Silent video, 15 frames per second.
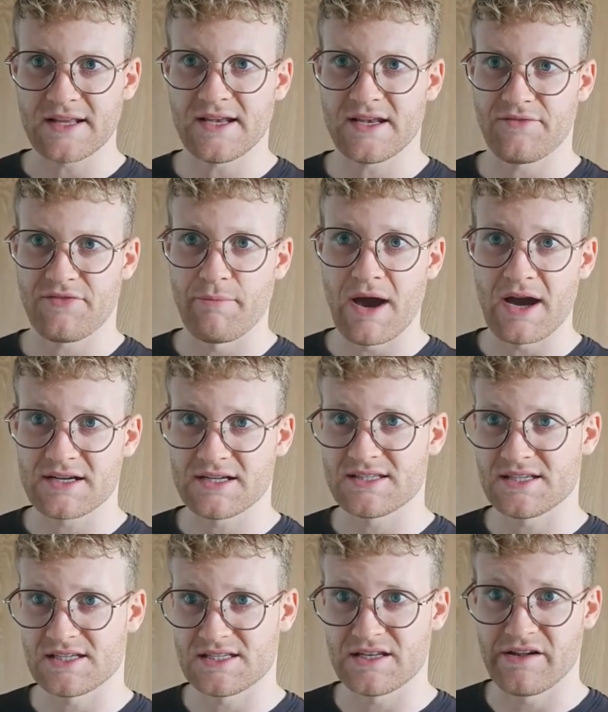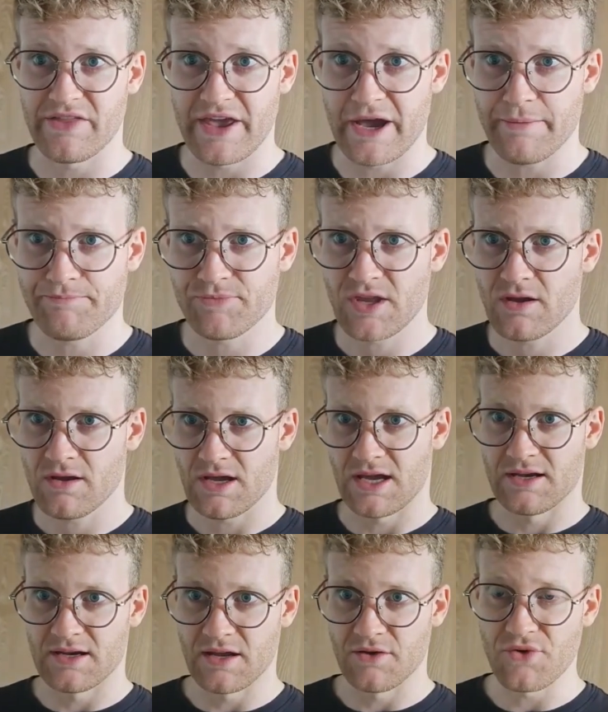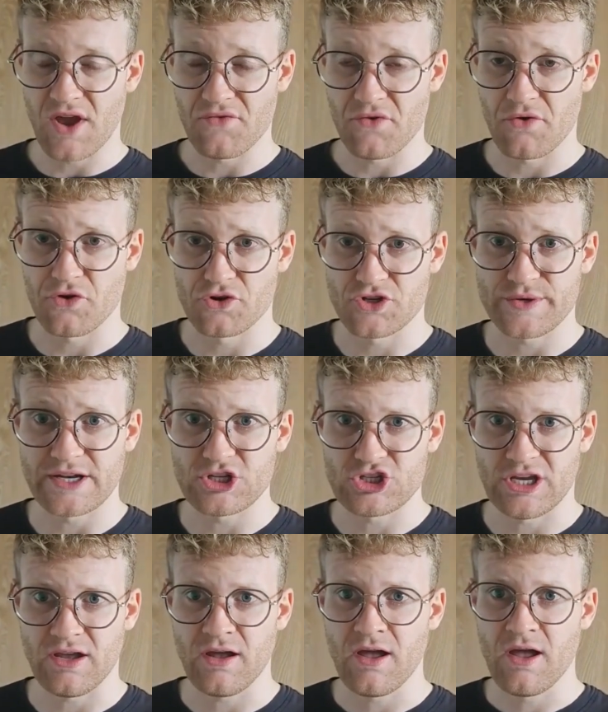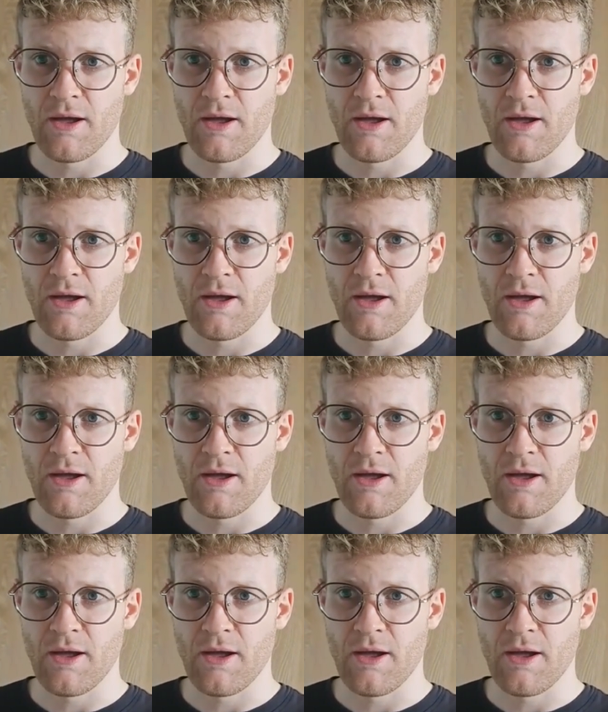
and if the markets are still there and in favor of your strategy.